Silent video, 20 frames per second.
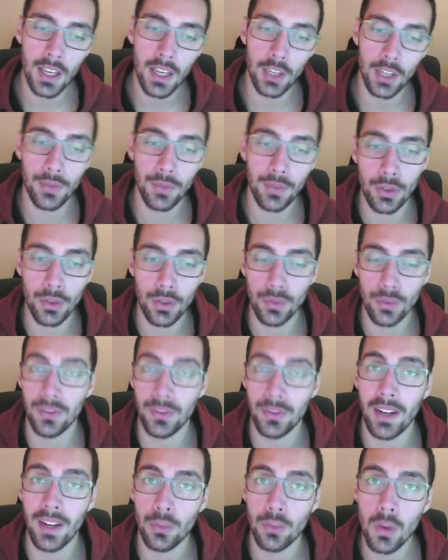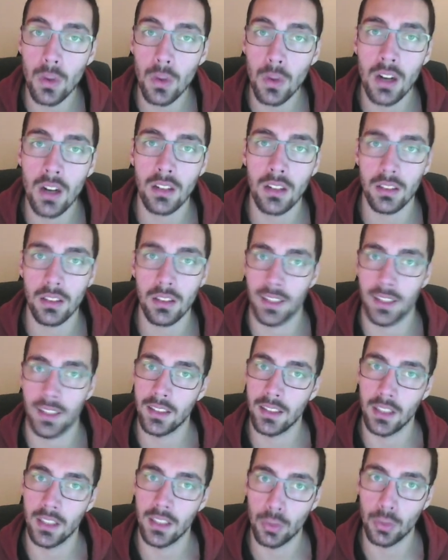If you do find one,
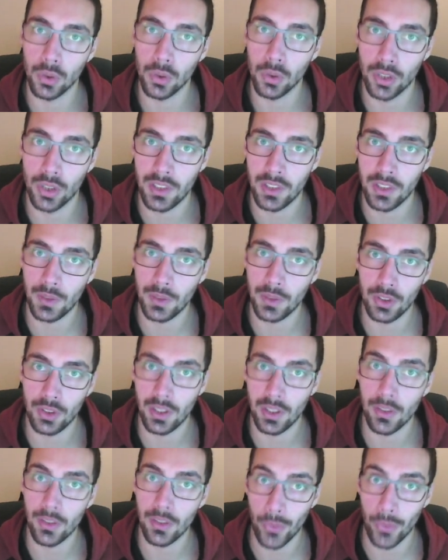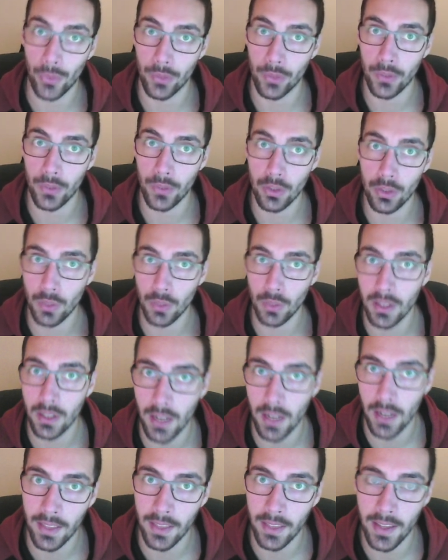then it will just search for the first
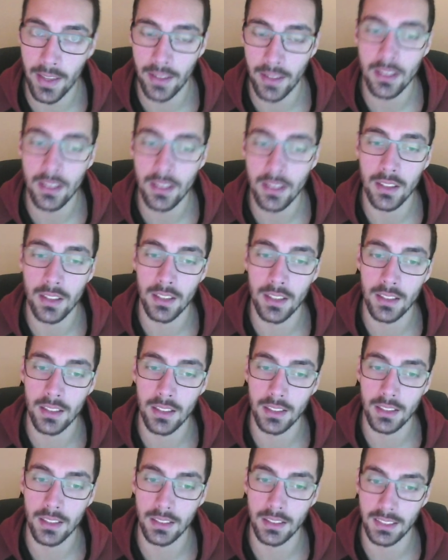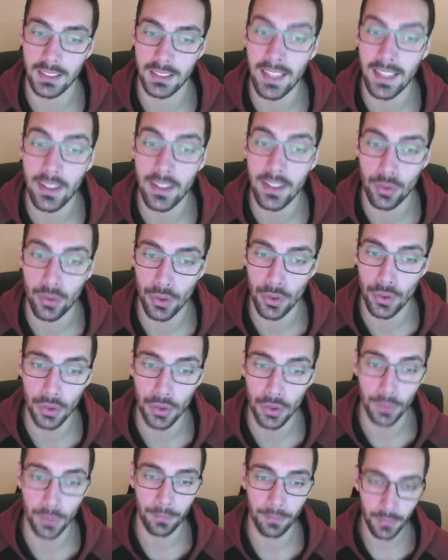one and then send it to you.